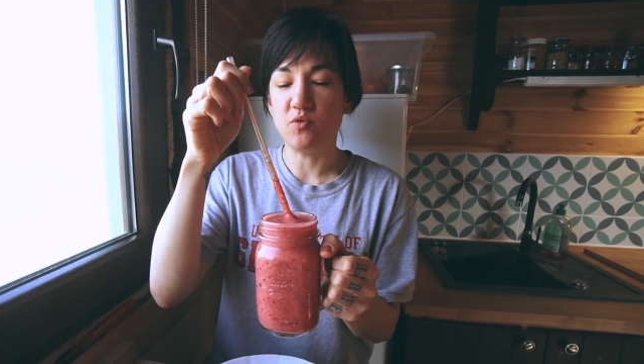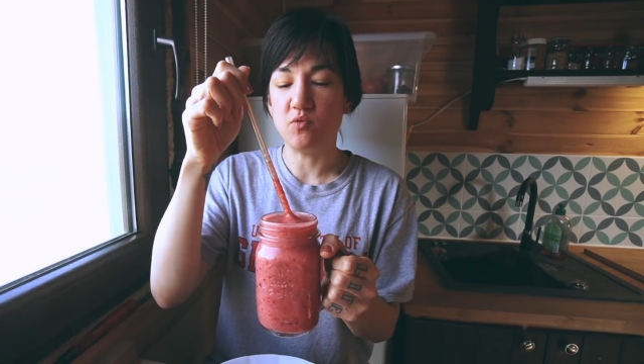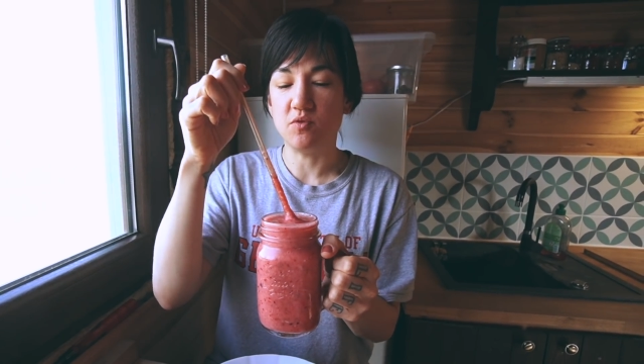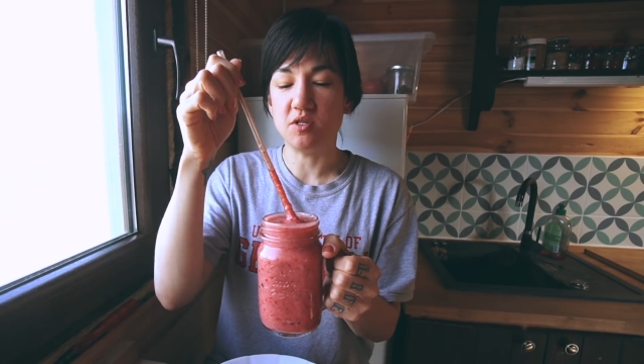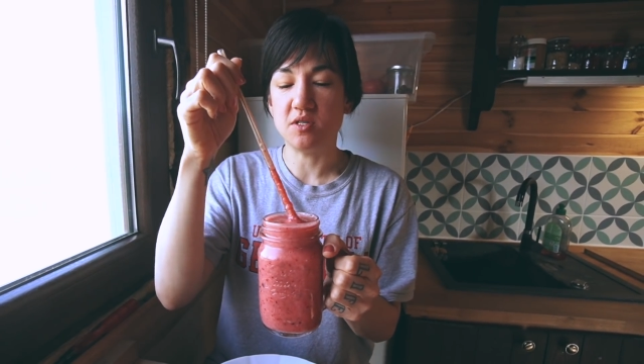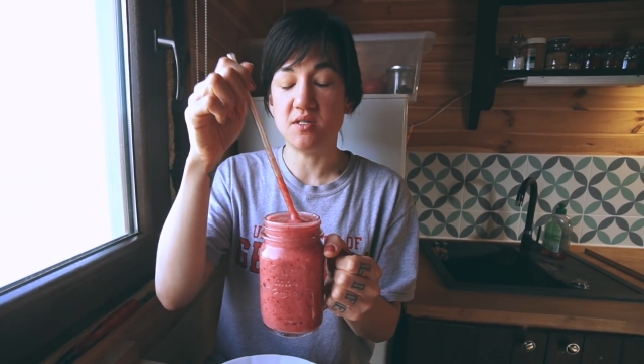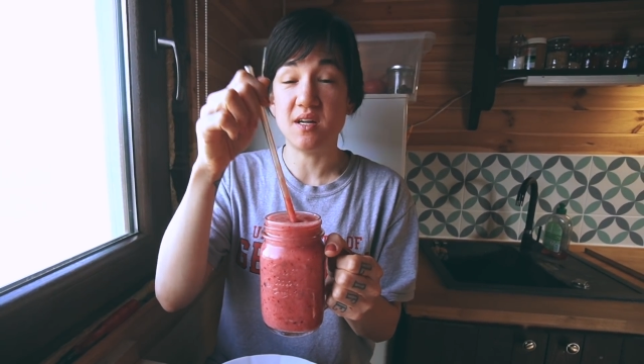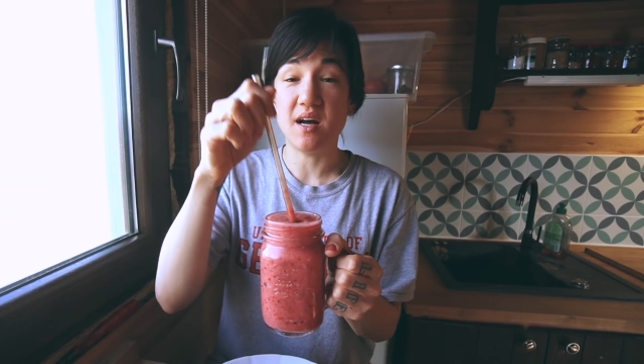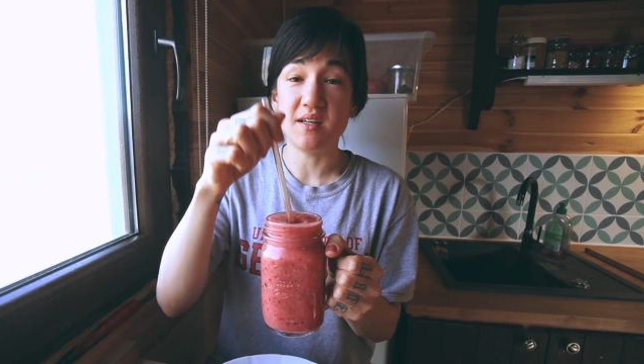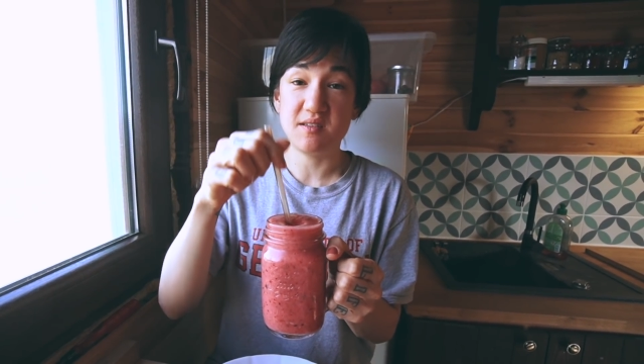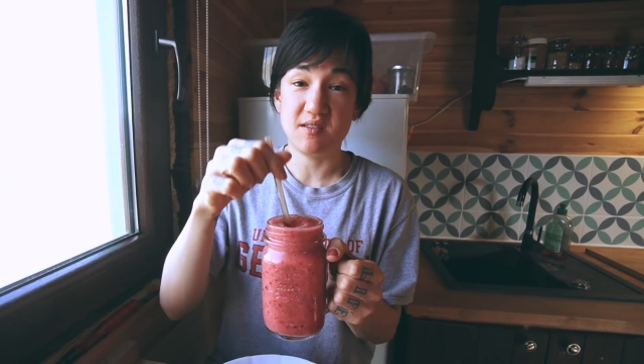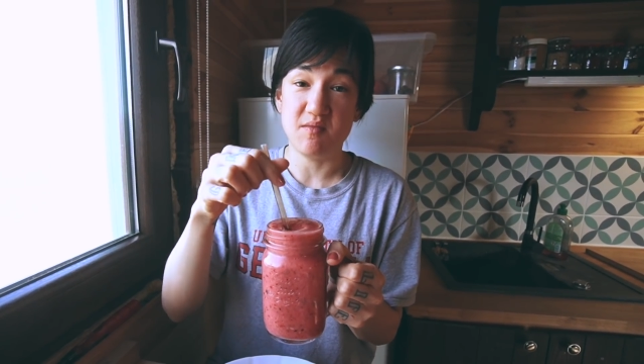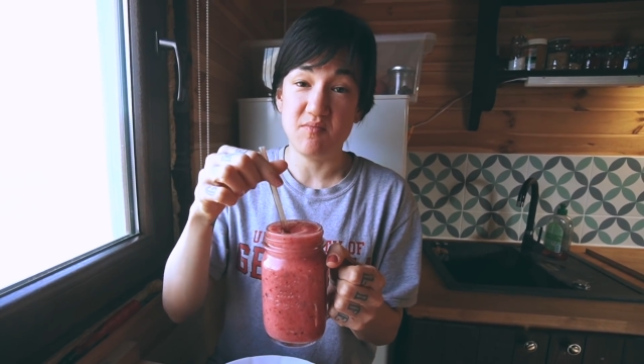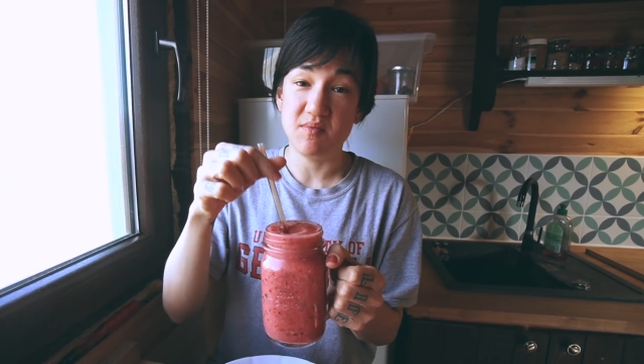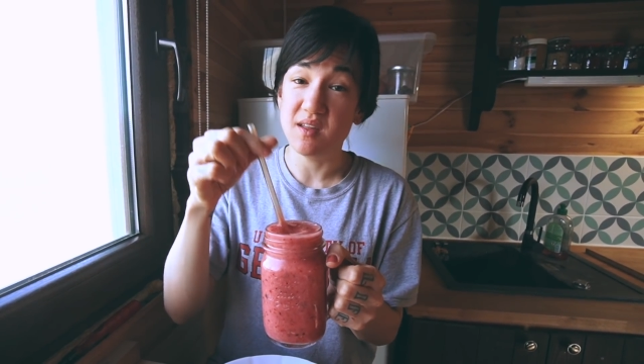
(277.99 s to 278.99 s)
which is not
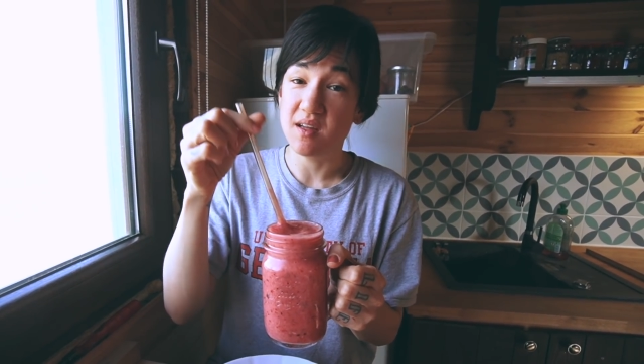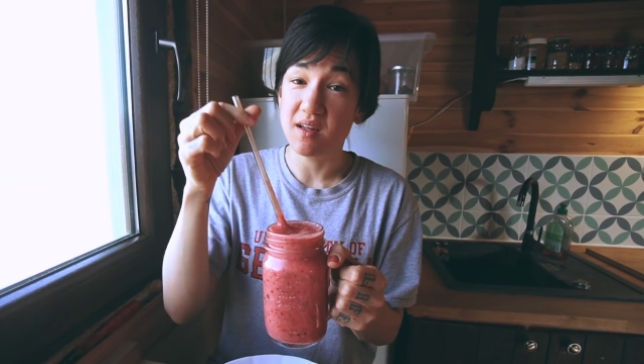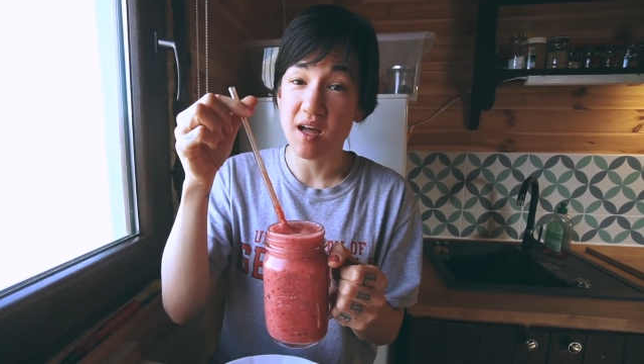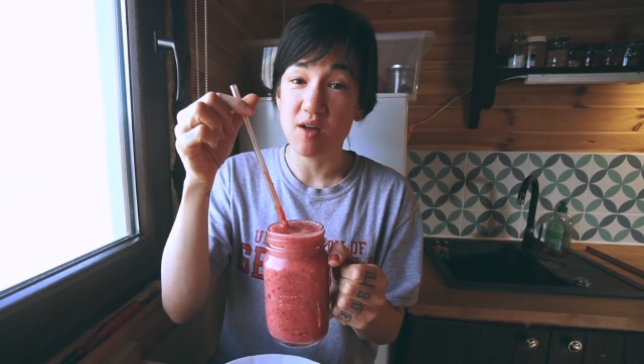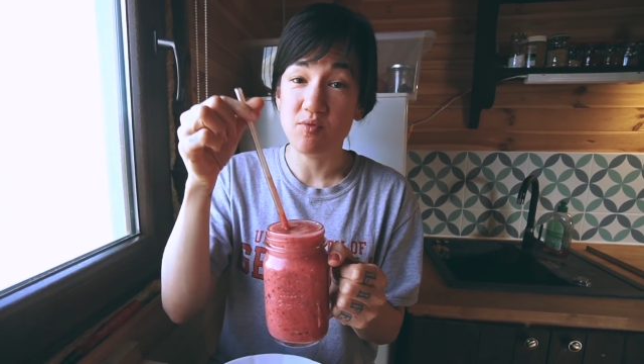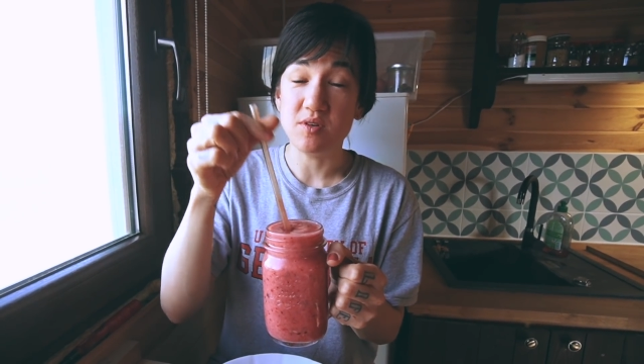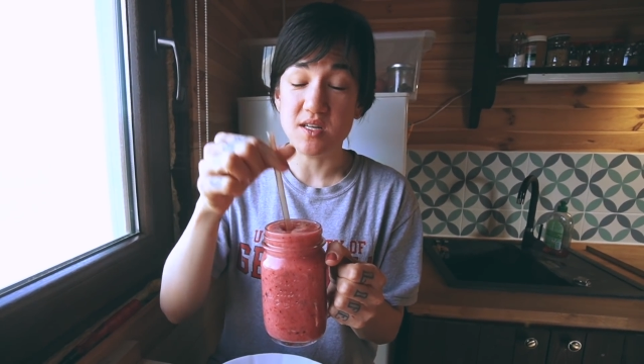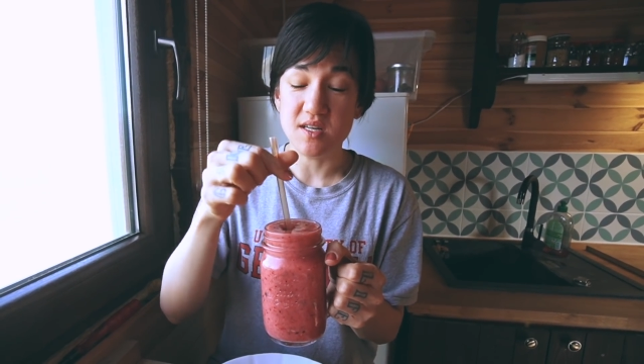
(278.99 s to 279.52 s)
something I would